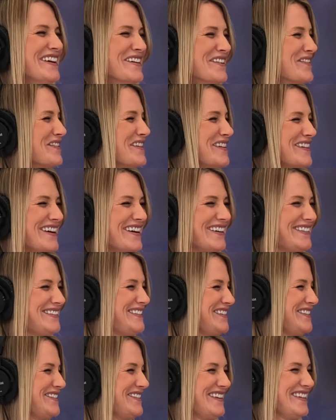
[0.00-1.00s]
We're not
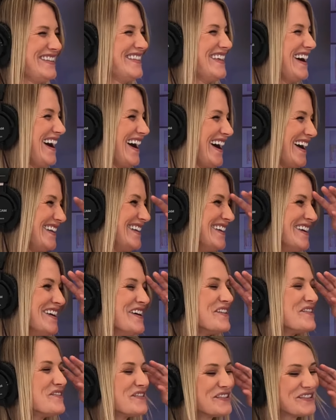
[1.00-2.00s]
doing
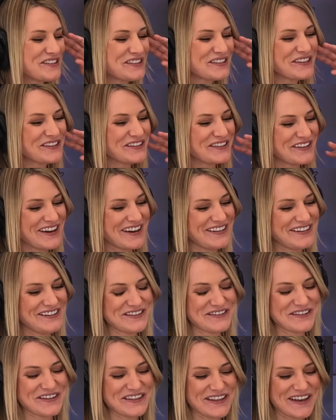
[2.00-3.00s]
that. We're so not
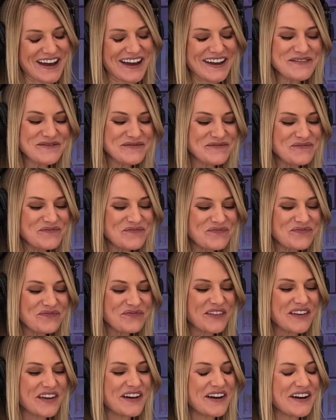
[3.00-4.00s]
doing that.
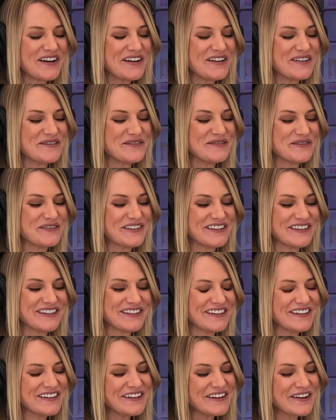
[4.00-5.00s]
But
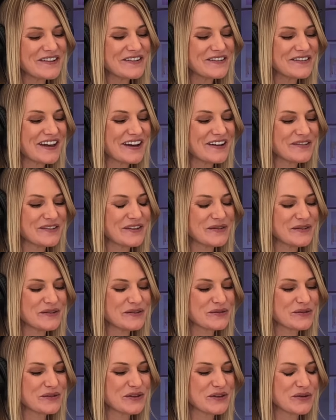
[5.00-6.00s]
that it
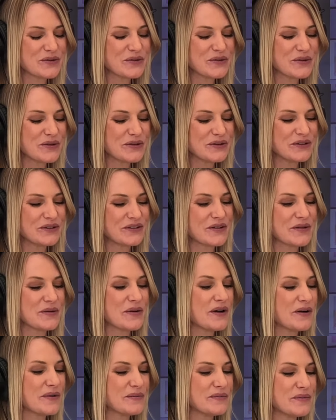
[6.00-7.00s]
was really cool
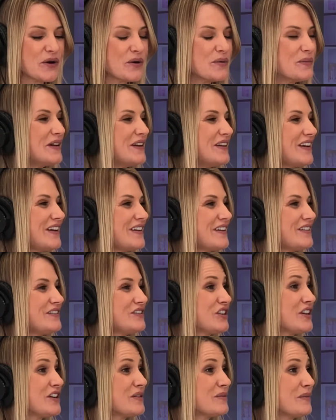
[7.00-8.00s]
moment, and I
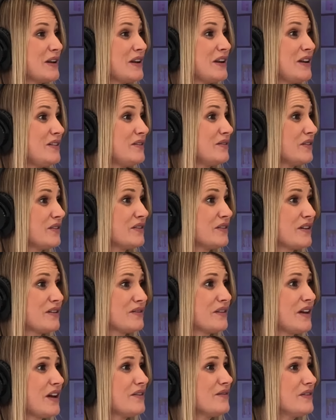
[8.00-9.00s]
share many
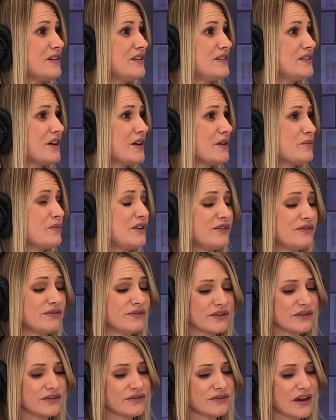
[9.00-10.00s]
every time
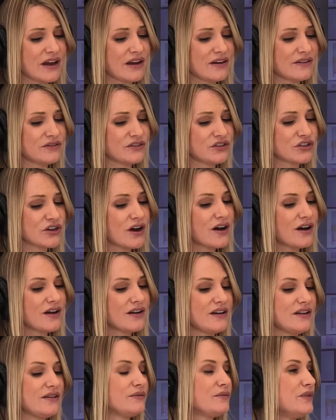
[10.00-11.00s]
we have
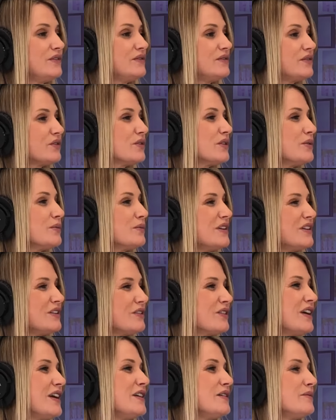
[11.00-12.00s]
shot and we've
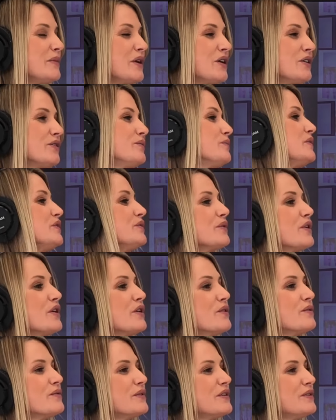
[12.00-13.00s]
recreated Marilyn
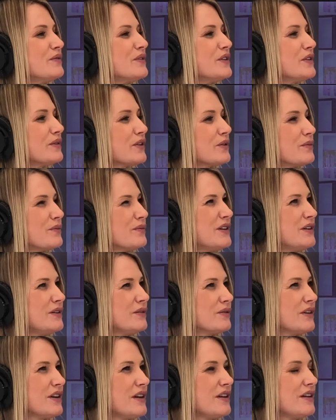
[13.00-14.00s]
Monroe, we've
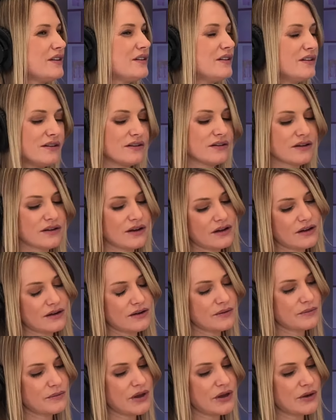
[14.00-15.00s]
recreated
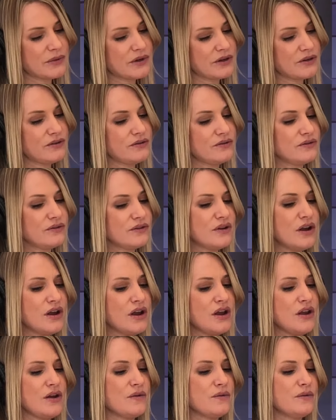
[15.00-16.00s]
Helmut Newton.
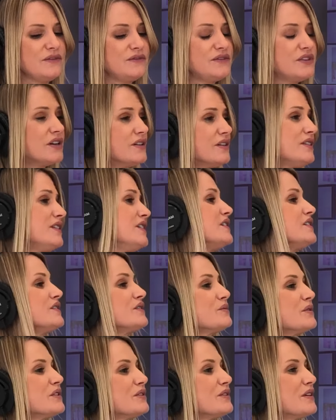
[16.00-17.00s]
We've done
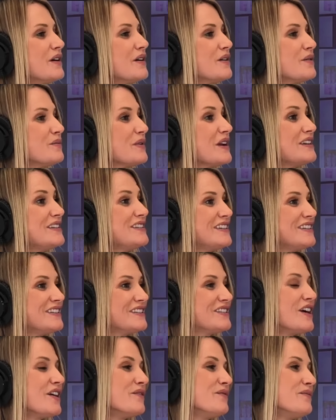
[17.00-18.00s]
things with the racing
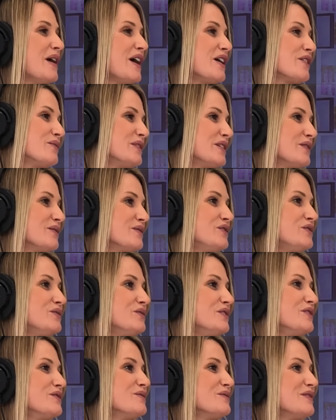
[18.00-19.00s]
stuff back when I was
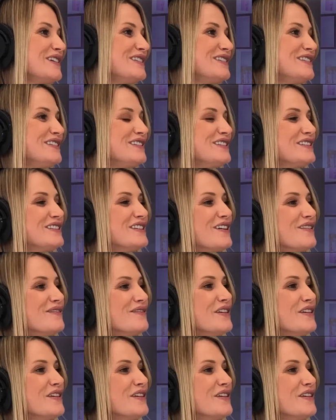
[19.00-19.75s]
doing the racing stuff.